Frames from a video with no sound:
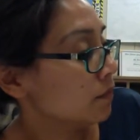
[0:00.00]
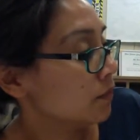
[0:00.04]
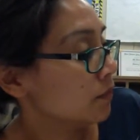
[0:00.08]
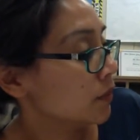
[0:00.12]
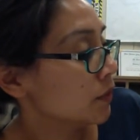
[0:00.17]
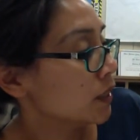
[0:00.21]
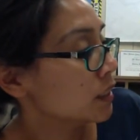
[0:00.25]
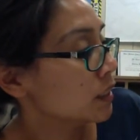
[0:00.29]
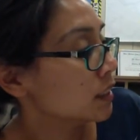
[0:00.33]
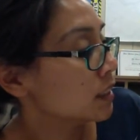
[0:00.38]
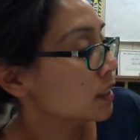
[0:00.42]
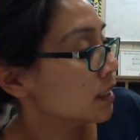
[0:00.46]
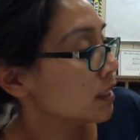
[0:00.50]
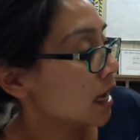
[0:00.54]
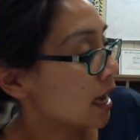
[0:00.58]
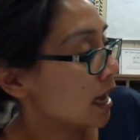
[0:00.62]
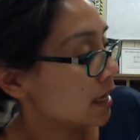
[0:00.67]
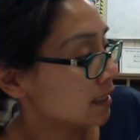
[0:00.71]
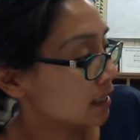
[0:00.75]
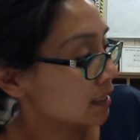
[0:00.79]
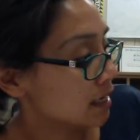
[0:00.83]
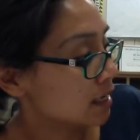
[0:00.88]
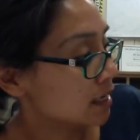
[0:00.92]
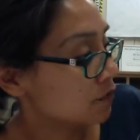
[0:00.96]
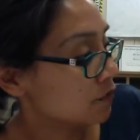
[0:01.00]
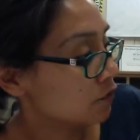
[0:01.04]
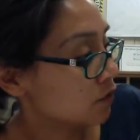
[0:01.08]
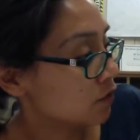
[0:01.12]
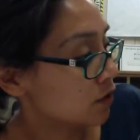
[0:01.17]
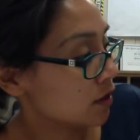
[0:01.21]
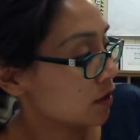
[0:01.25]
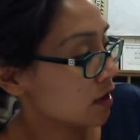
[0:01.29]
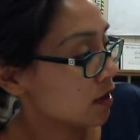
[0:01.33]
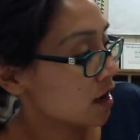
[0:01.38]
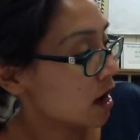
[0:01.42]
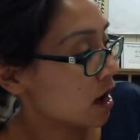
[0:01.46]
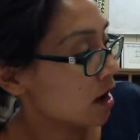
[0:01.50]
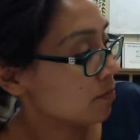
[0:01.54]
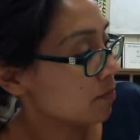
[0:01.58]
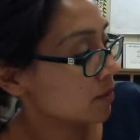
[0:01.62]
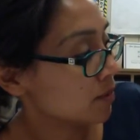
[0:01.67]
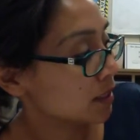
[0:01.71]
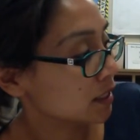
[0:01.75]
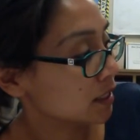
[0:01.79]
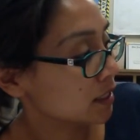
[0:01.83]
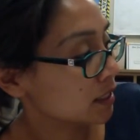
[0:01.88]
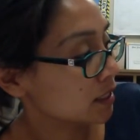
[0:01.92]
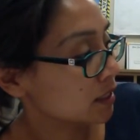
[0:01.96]
This is asking for the
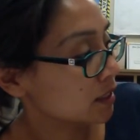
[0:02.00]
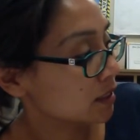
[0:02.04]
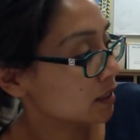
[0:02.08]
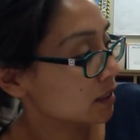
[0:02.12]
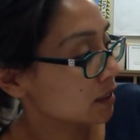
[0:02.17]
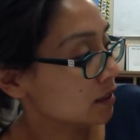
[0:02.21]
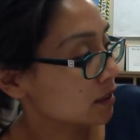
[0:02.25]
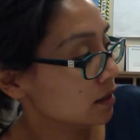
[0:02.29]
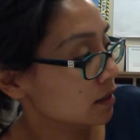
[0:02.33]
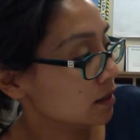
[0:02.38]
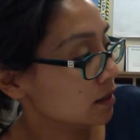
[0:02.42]
opposite